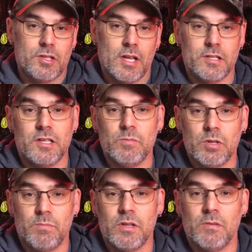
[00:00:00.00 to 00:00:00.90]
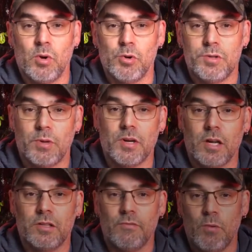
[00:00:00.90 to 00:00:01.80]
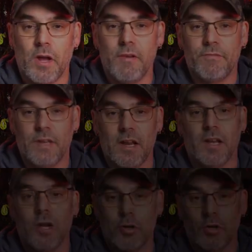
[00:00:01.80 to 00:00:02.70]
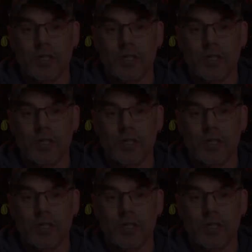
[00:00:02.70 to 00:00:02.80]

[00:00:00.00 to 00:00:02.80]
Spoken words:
that seems to be the most productive way of getting a hook